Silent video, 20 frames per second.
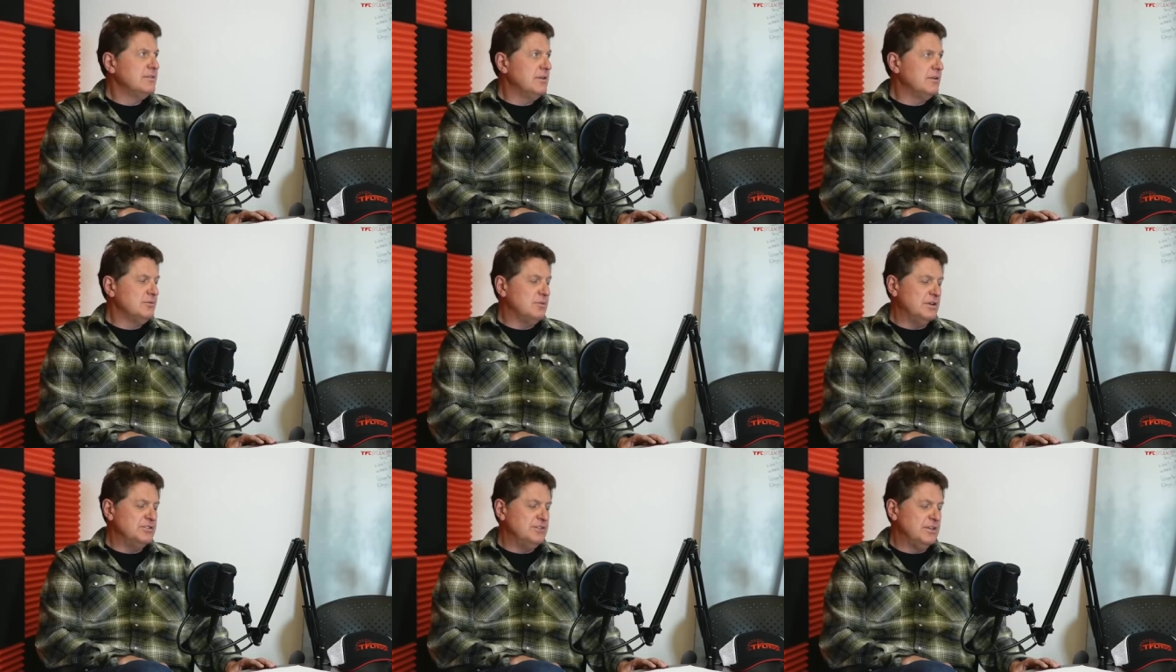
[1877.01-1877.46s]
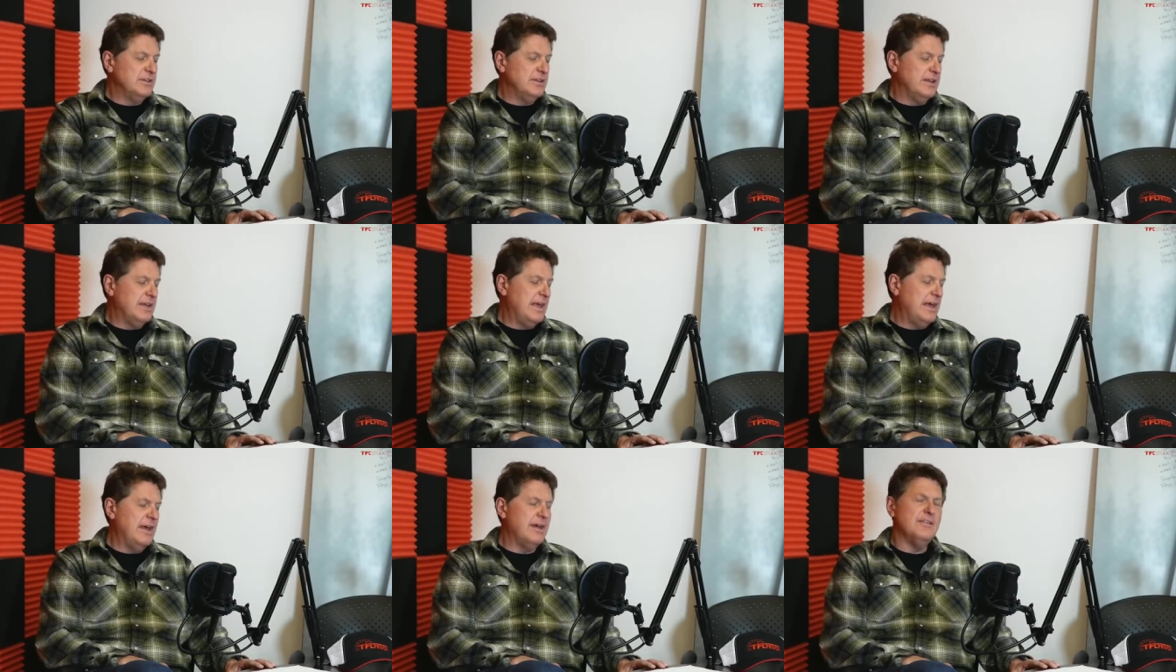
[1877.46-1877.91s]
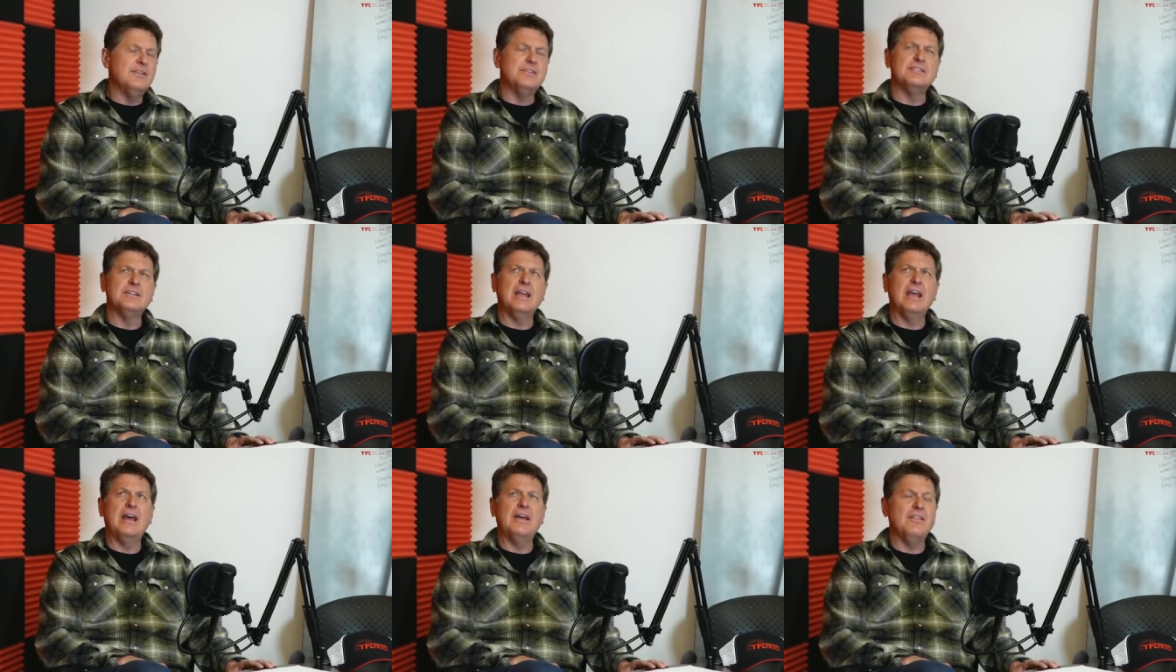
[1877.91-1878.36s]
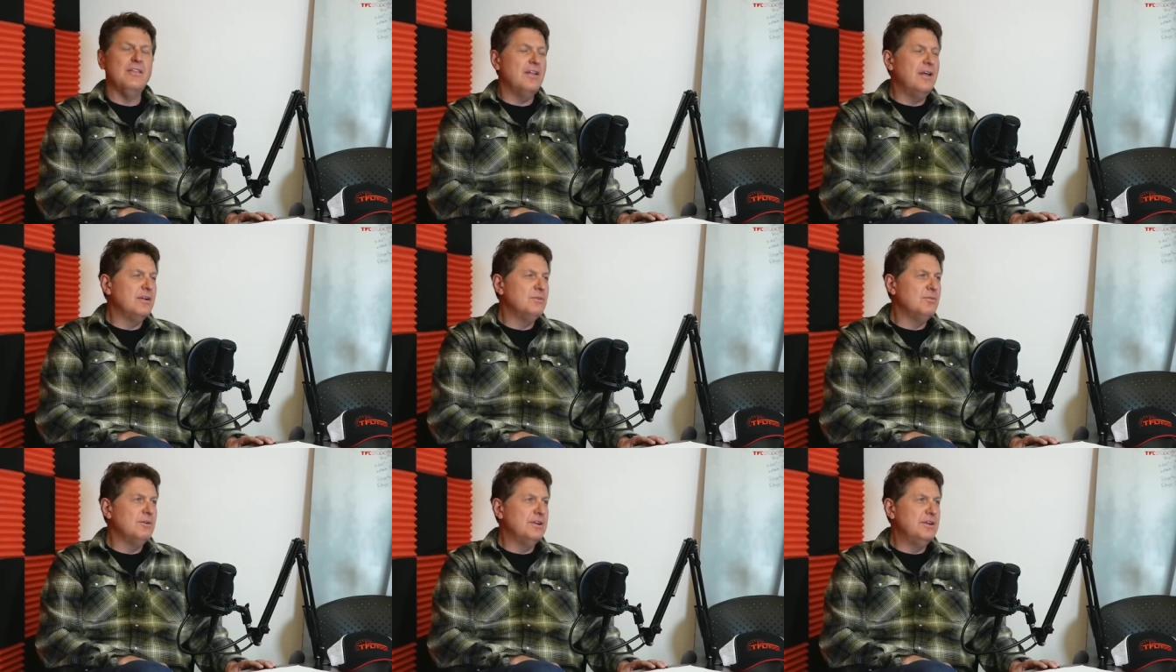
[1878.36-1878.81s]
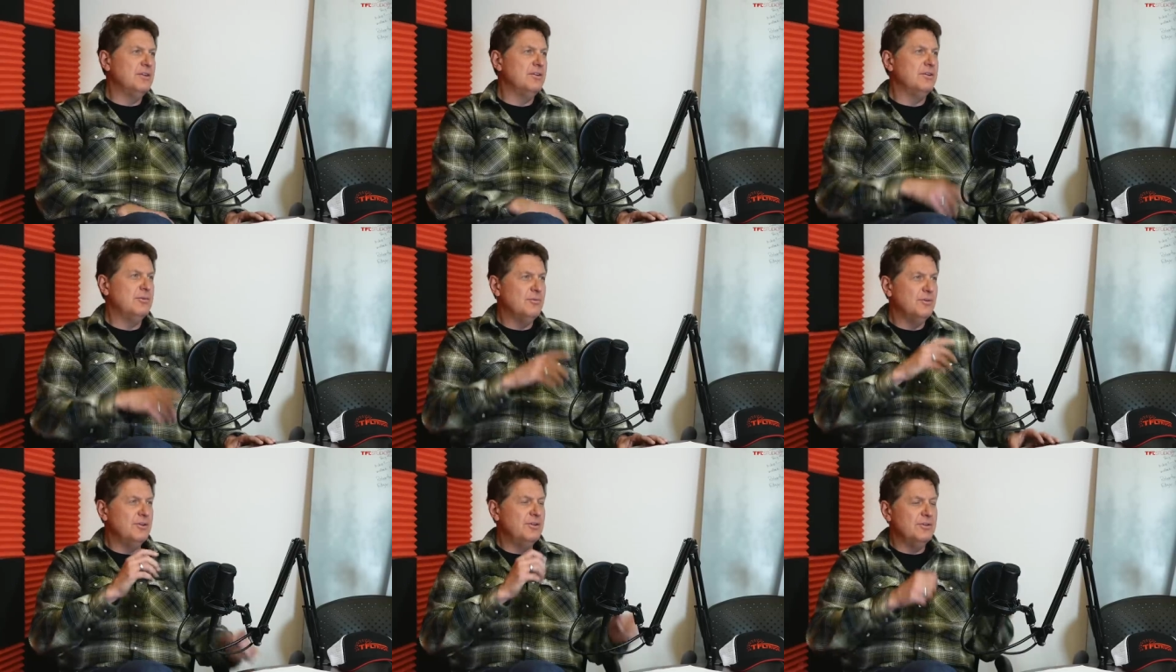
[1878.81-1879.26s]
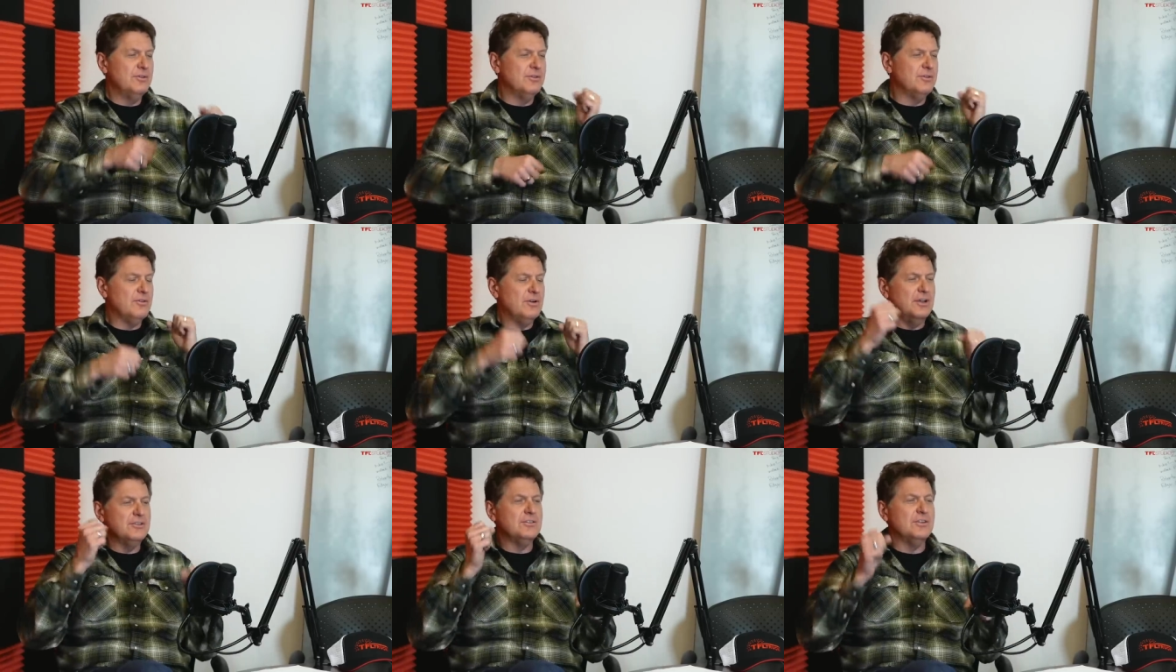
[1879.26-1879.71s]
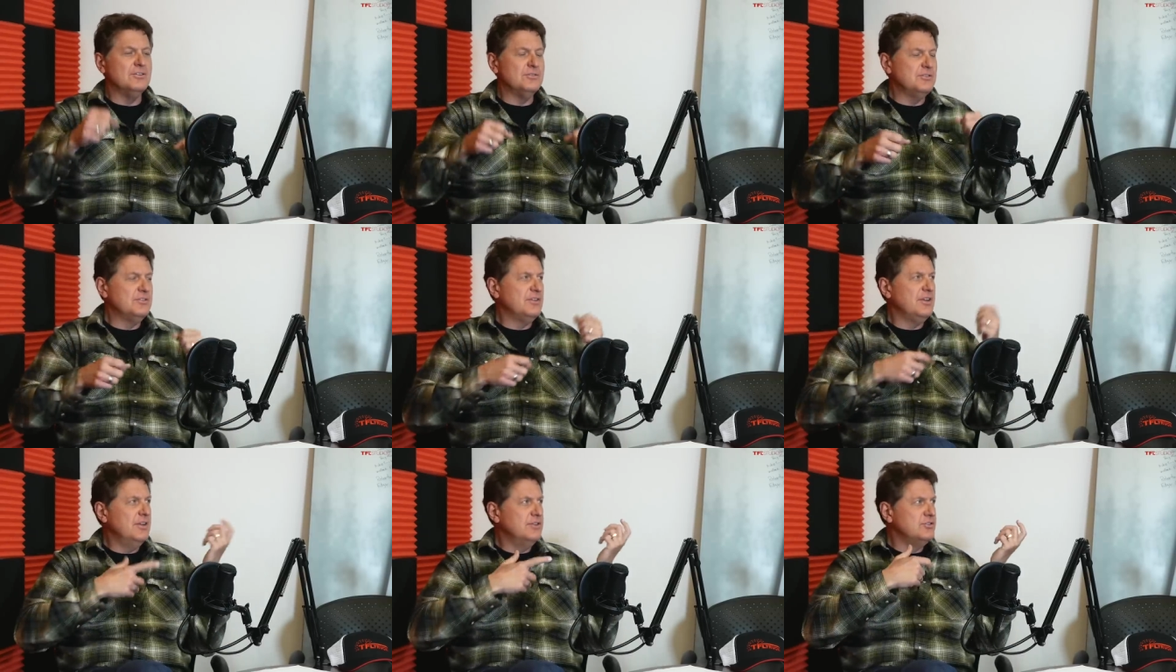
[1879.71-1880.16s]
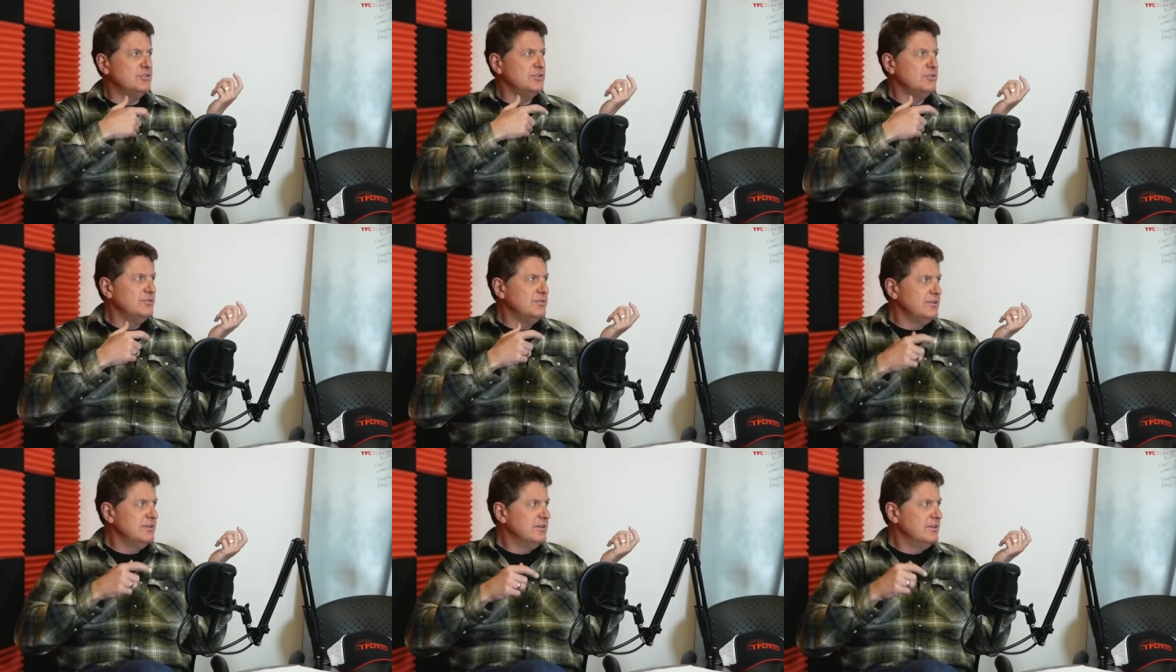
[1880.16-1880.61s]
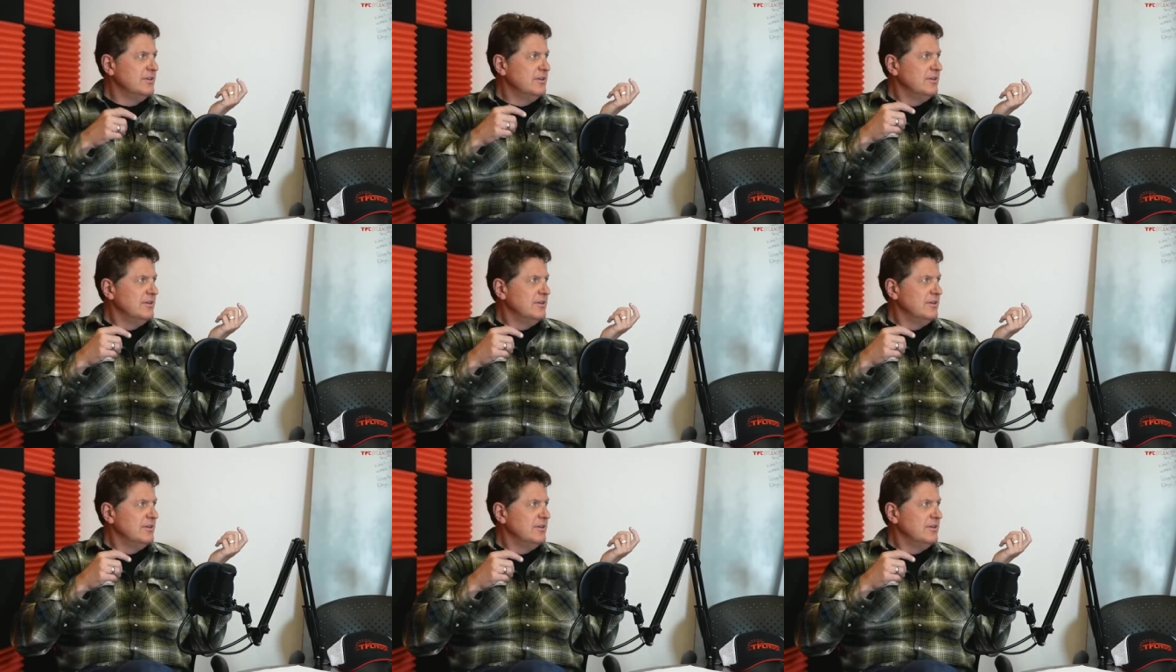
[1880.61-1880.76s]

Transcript: so I was watching the decathlon where you know where you cross country ski and shoot.